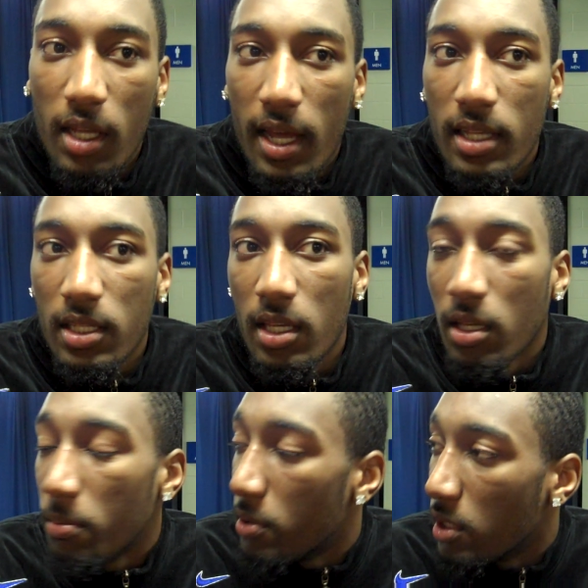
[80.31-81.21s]
guys that he
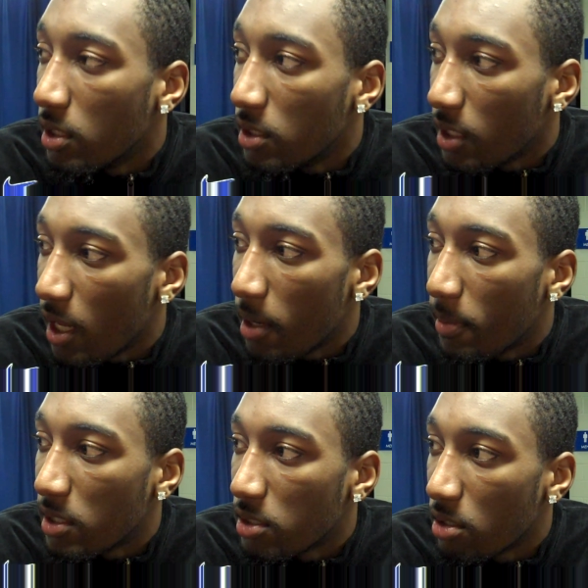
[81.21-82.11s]
can put in the game
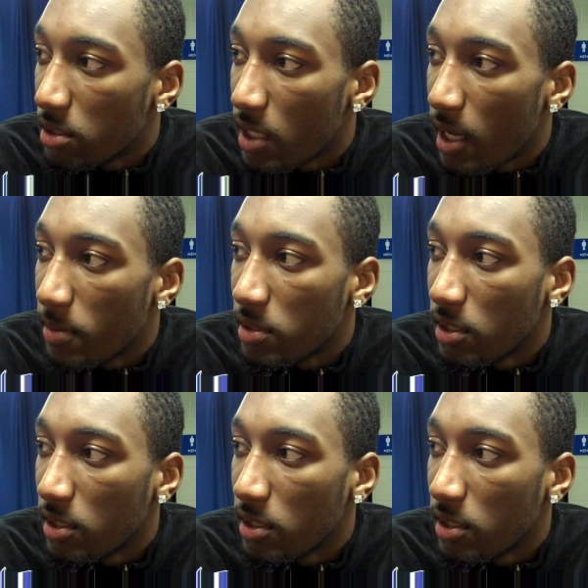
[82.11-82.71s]
at certain times